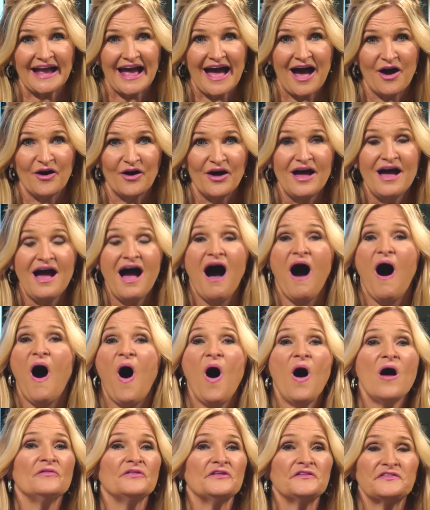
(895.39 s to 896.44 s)
out
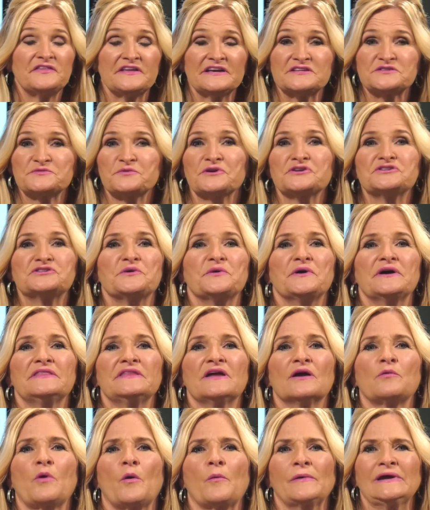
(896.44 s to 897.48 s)
all the things we're doing
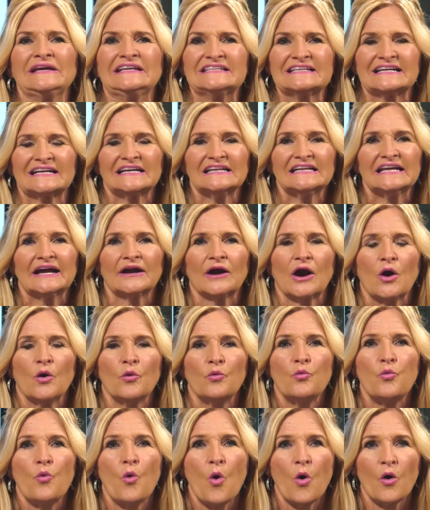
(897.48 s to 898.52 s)
there, where we declare a
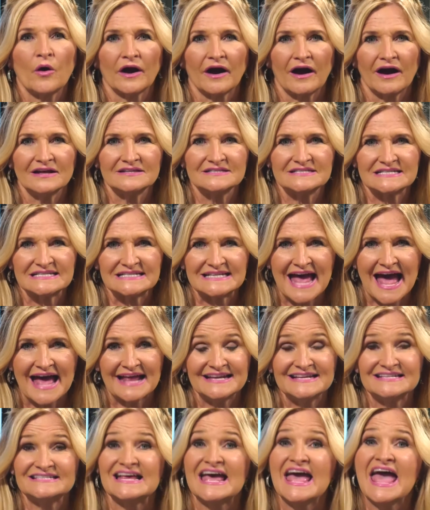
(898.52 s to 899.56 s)
war on
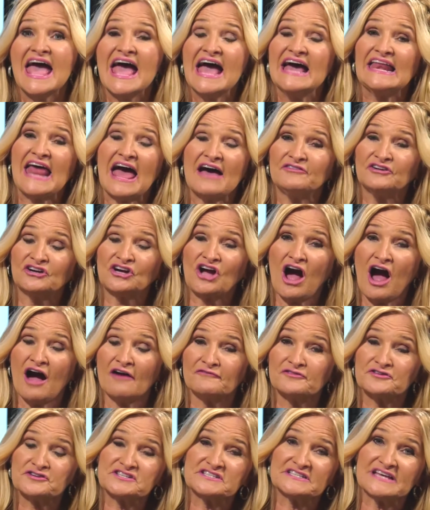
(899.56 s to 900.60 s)
sadness and have a
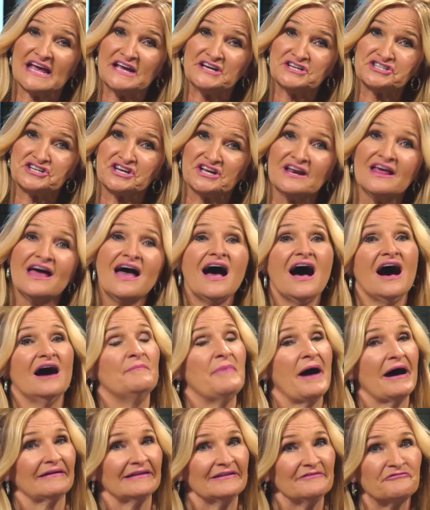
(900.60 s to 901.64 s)
conversation
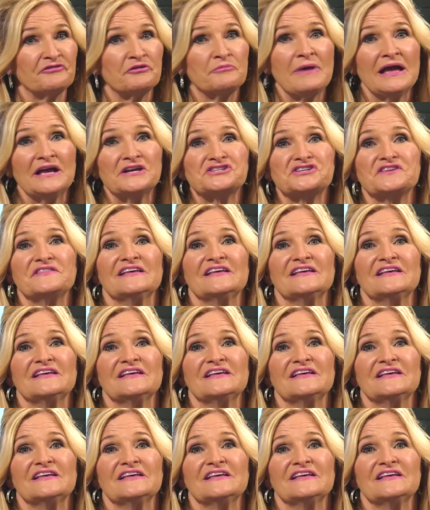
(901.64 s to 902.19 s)
about information